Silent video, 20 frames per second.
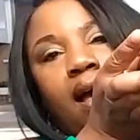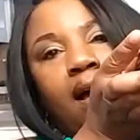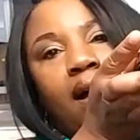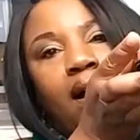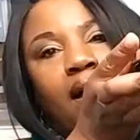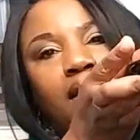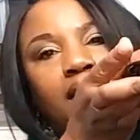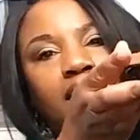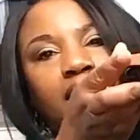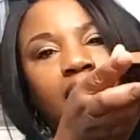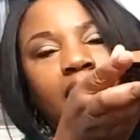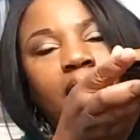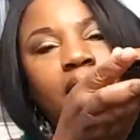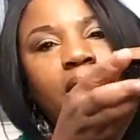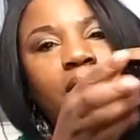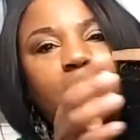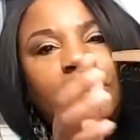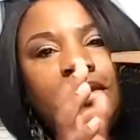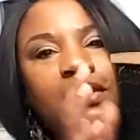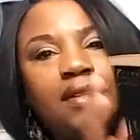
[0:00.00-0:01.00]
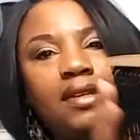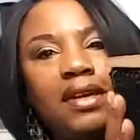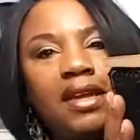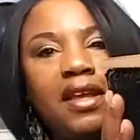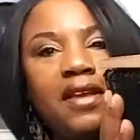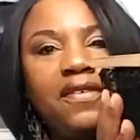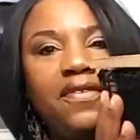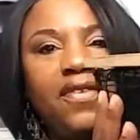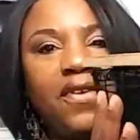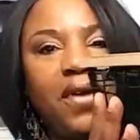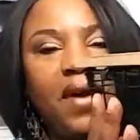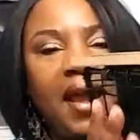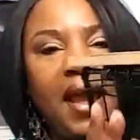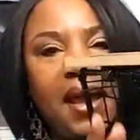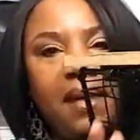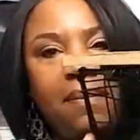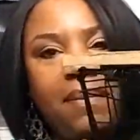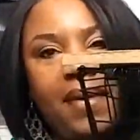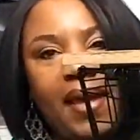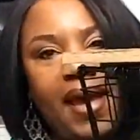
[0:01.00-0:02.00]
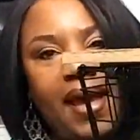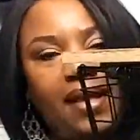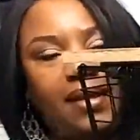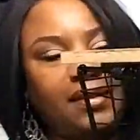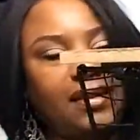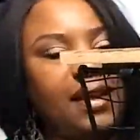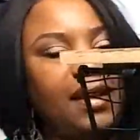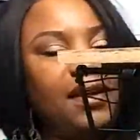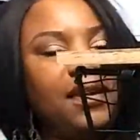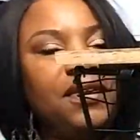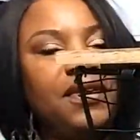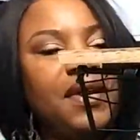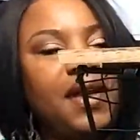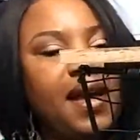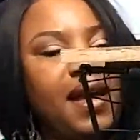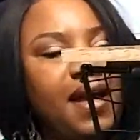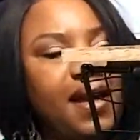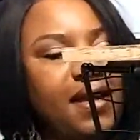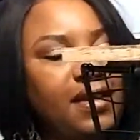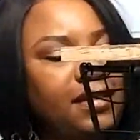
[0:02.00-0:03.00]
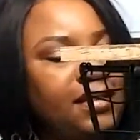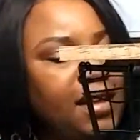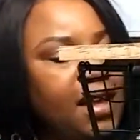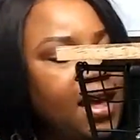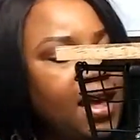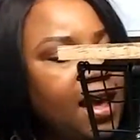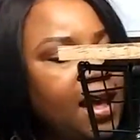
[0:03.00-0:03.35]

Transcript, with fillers: I also was looking for a basket, you guys.